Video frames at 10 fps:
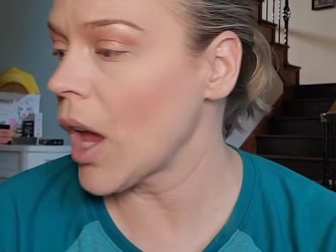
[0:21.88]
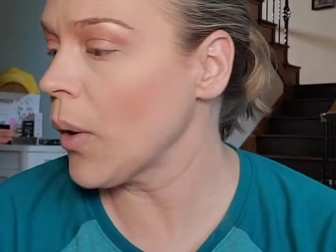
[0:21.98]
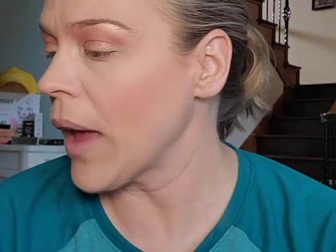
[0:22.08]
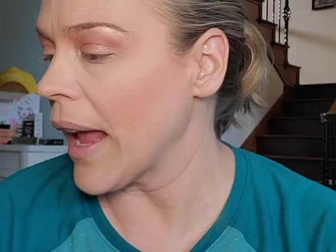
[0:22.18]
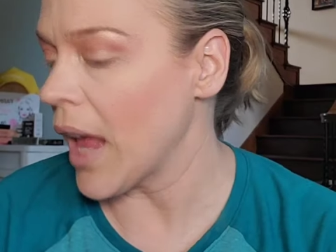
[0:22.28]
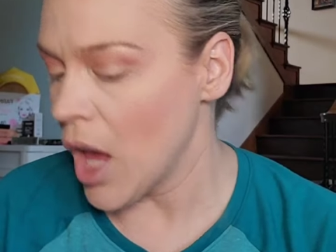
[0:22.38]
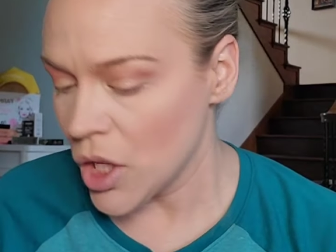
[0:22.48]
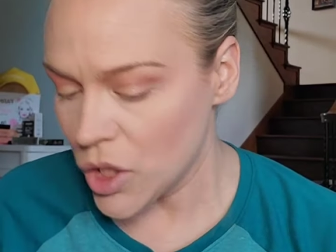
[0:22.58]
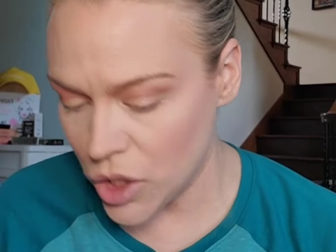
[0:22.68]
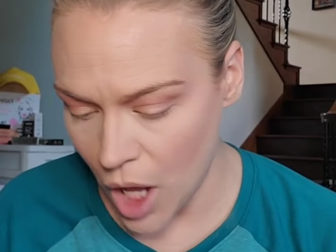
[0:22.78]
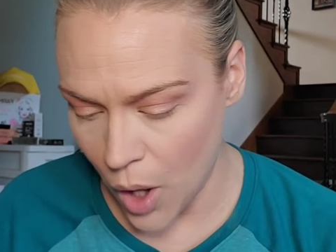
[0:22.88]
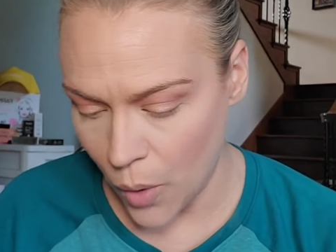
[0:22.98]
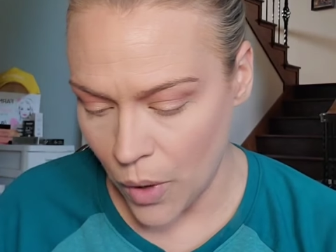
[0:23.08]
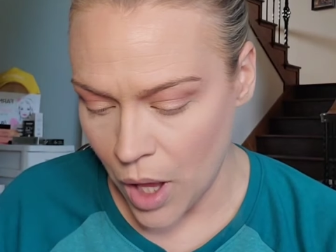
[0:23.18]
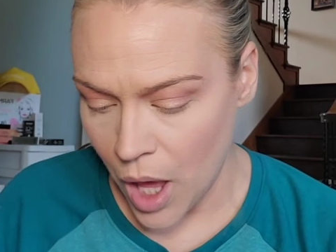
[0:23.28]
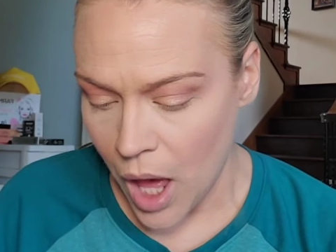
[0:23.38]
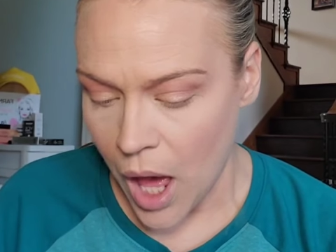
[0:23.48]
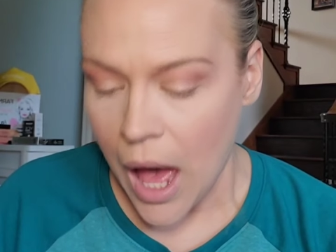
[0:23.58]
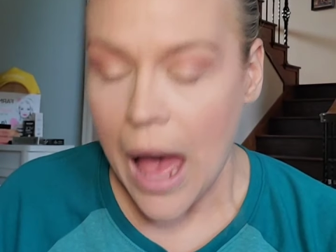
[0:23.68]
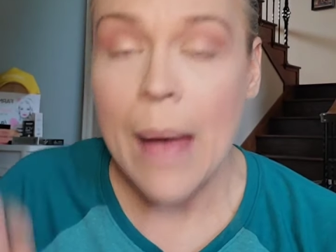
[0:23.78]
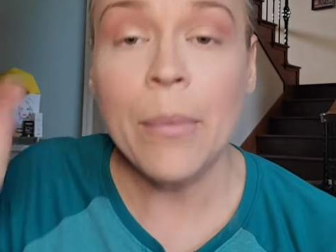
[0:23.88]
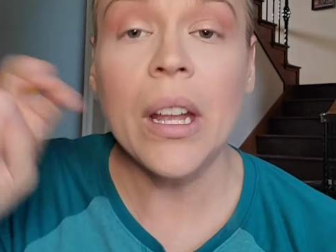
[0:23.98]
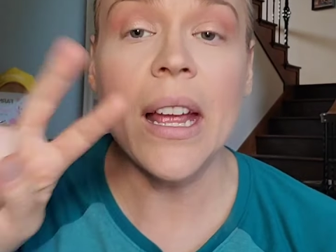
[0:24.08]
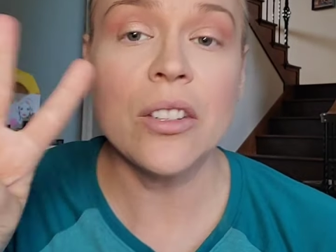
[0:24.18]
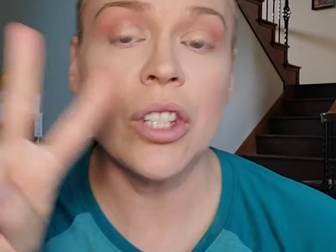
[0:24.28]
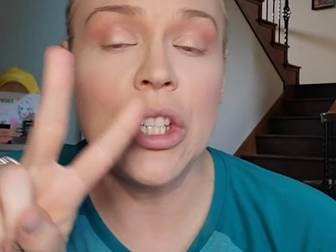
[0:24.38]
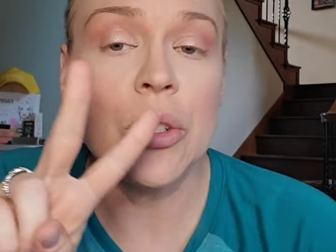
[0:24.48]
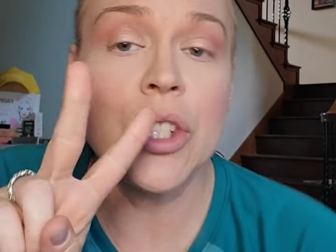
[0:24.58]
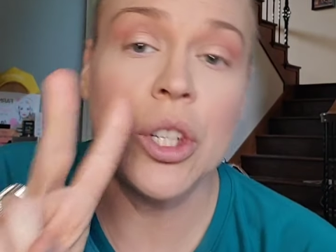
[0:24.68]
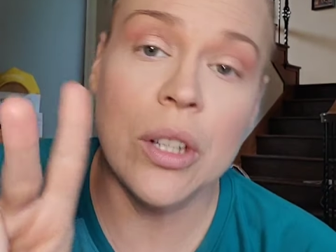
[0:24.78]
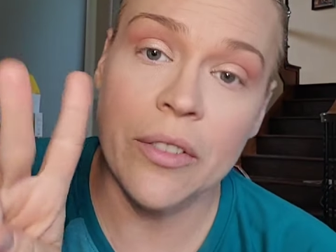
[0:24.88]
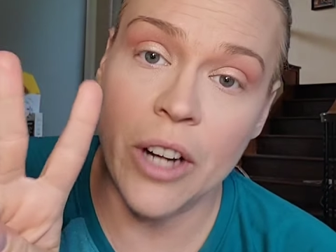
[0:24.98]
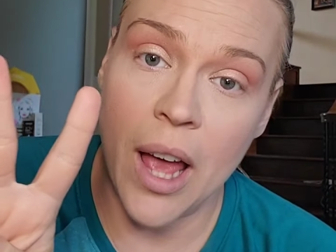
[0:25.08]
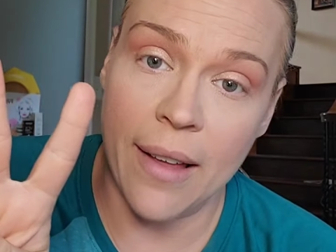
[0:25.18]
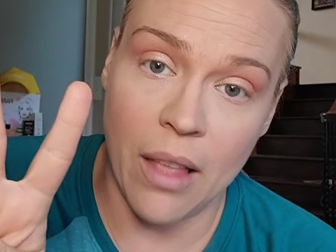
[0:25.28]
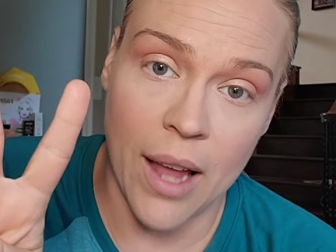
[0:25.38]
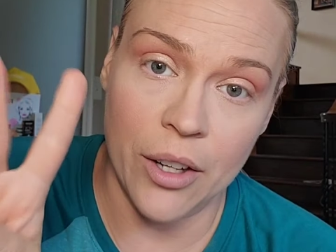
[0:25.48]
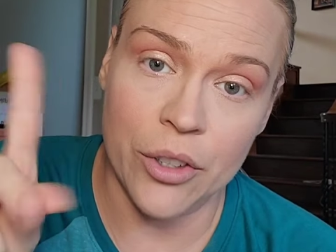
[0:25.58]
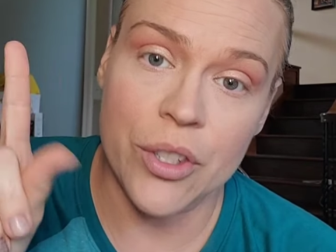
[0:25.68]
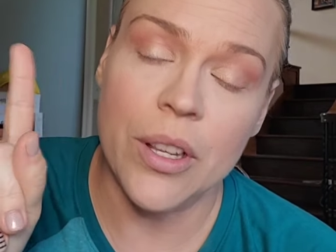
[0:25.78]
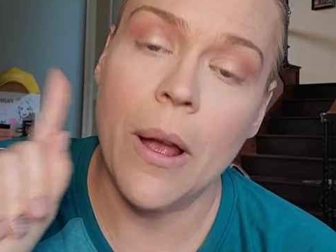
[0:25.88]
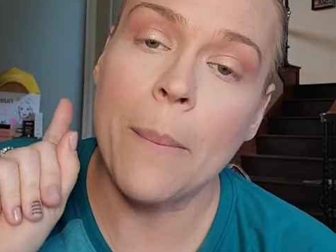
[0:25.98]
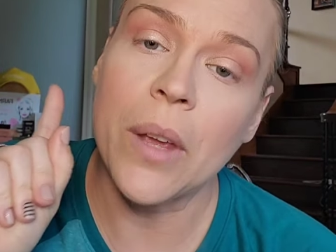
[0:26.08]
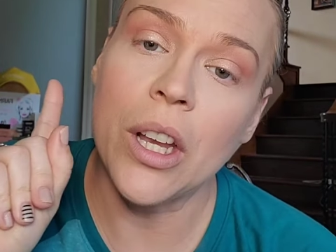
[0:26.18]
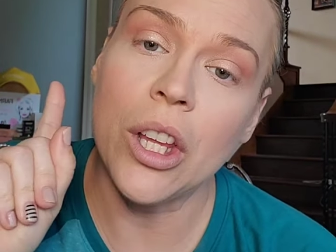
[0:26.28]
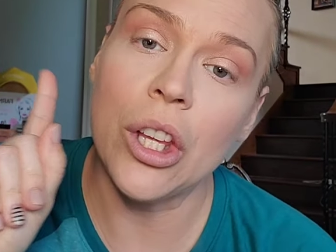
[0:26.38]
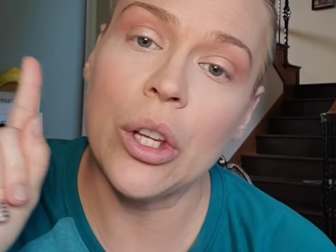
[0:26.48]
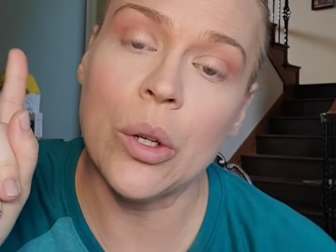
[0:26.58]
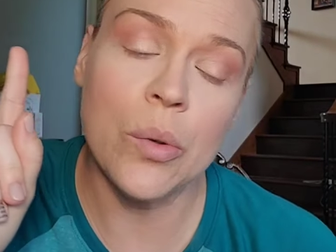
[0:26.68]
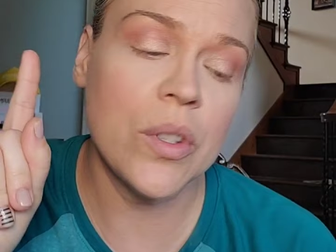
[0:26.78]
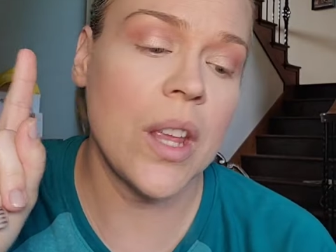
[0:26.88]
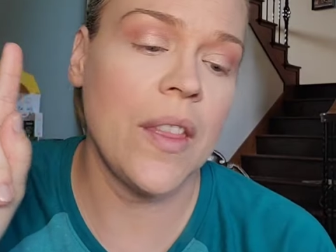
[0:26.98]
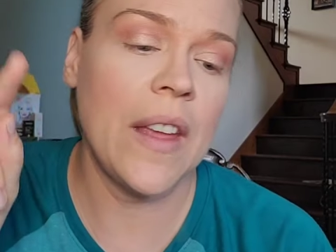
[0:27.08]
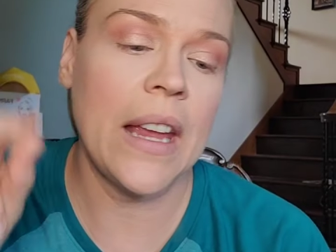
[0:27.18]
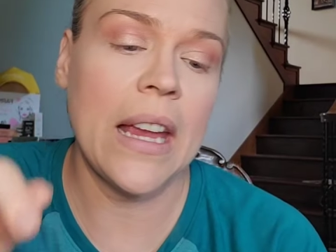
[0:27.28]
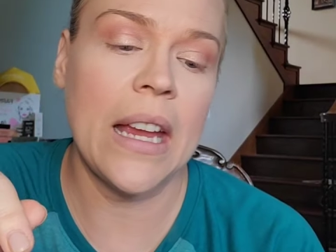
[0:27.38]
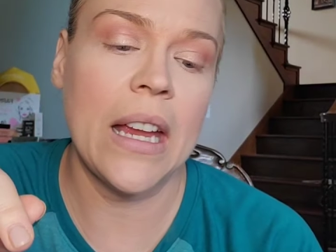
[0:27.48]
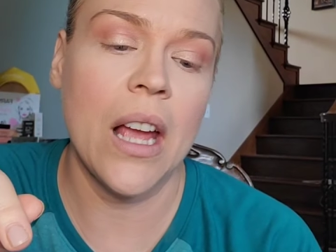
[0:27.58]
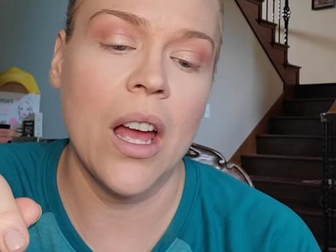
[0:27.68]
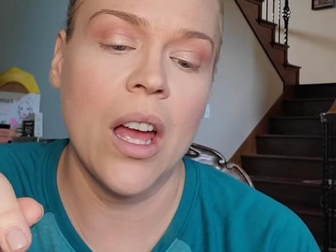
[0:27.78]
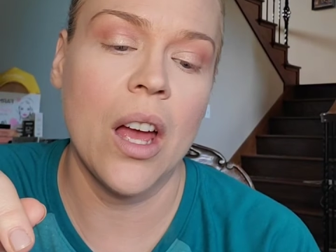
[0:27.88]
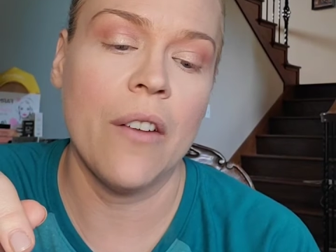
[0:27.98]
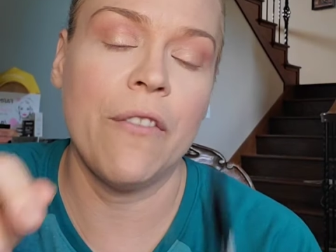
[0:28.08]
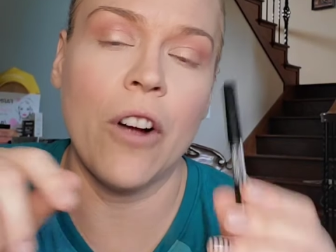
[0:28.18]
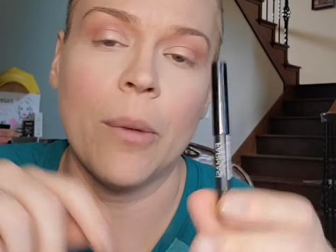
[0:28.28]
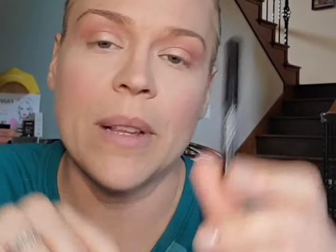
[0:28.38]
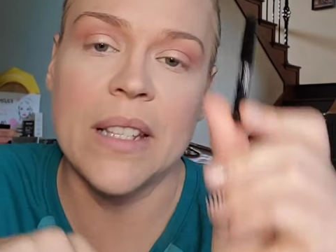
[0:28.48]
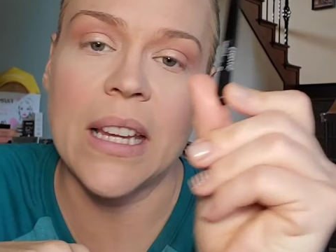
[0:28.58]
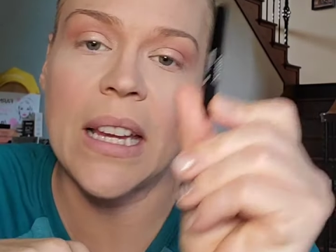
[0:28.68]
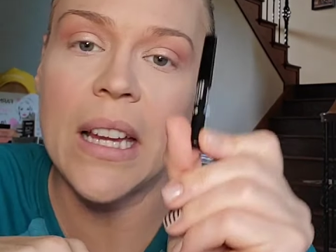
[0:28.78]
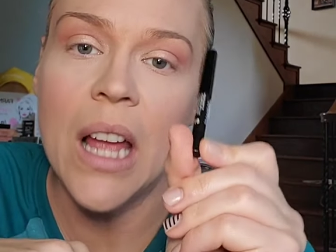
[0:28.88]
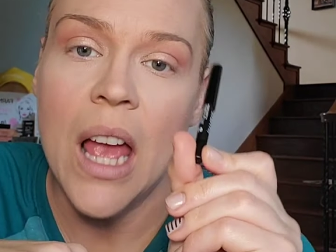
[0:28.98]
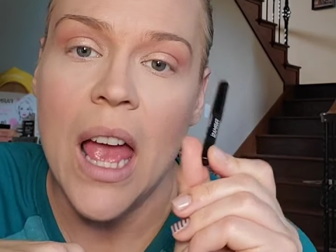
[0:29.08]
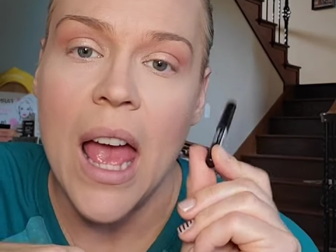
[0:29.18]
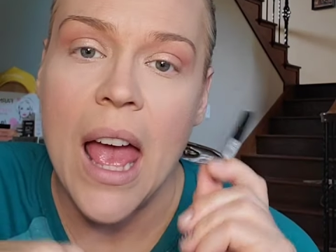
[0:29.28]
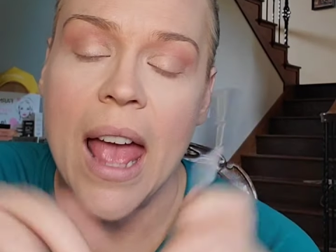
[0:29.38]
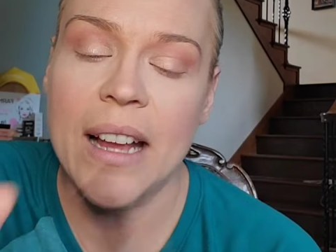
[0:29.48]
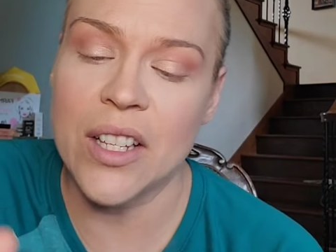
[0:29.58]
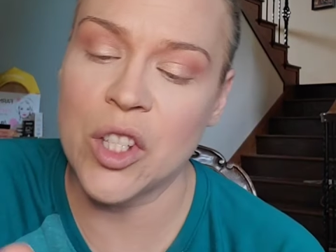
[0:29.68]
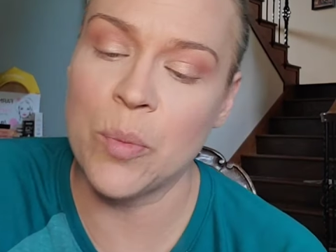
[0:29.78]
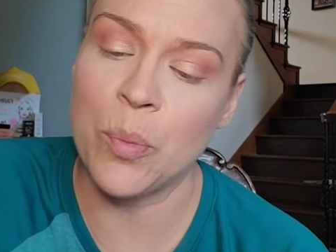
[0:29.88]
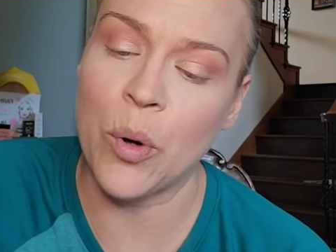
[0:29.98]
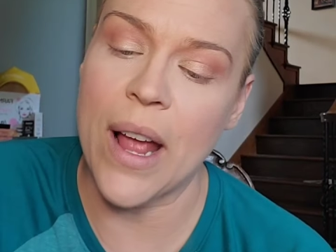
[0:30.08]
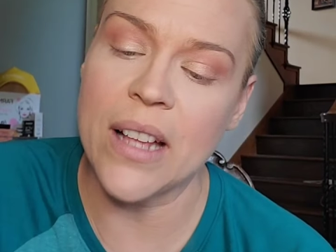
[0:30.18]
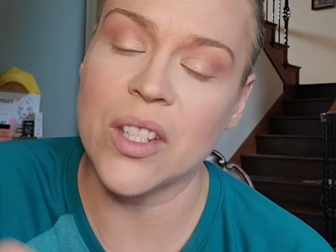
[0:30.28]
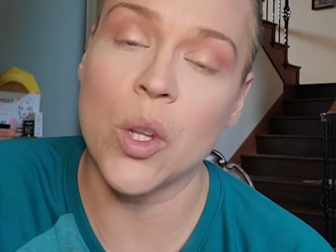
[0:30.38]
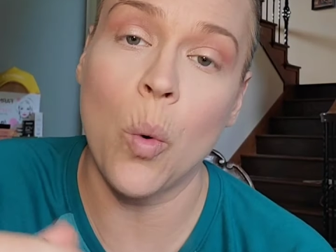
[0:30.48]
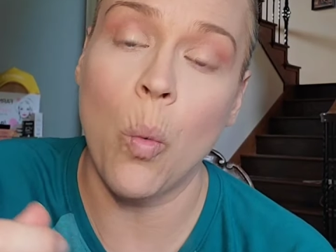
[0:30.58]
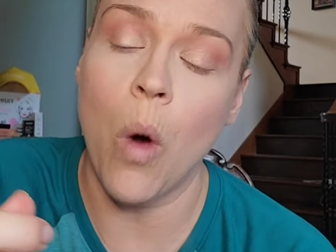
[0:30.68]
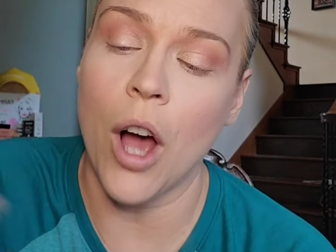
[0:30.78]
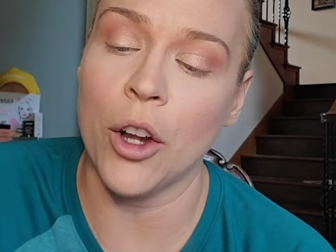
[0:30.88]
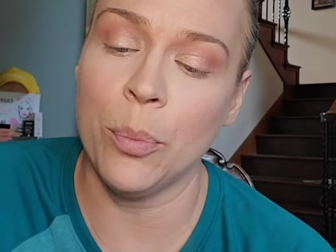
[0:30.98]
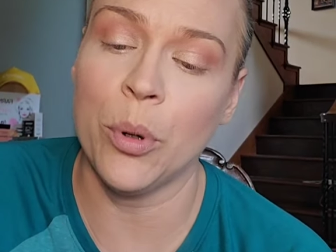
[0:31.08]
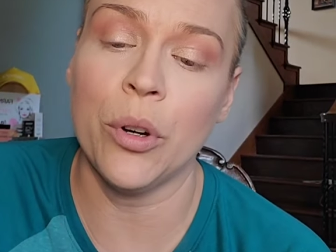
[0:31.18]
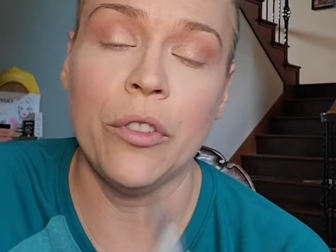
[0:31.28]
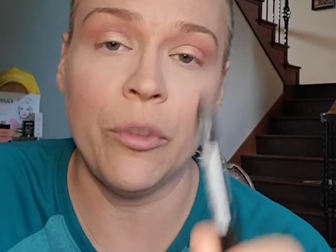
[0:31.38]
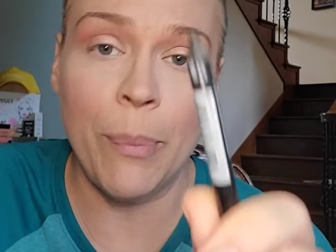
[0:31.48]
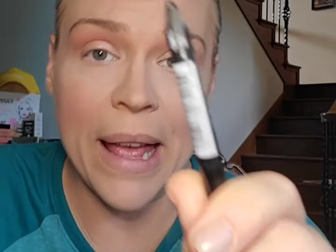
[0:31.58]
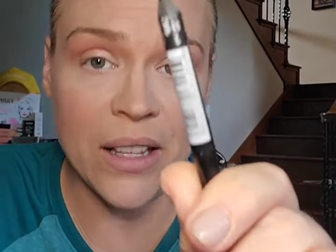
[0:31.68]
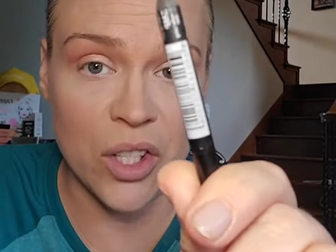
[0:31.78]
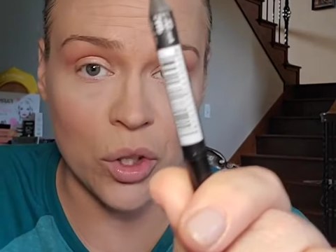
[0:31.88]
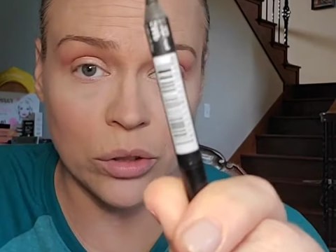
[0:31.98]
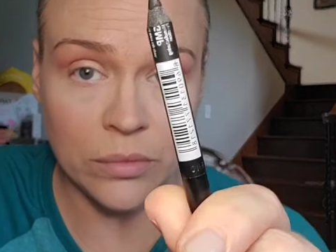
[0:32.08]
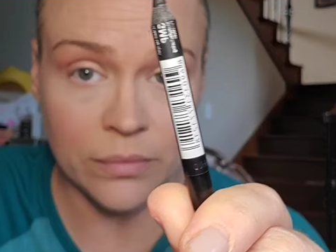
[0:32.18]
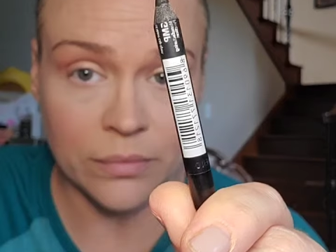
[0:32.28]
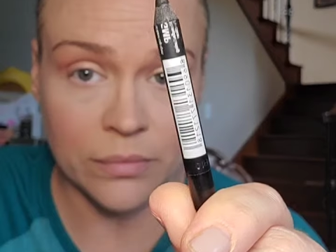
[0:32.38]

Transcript: Okay, so I'm going to actually use two different eyeliners. I'm going to use the Farmasi Express waterproof pencil